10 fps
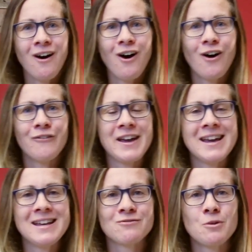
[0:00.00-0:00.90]
of
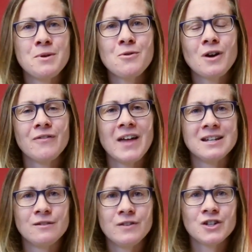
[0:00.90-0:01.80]
his rebuke of their
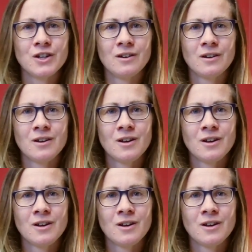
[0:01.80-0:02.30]
division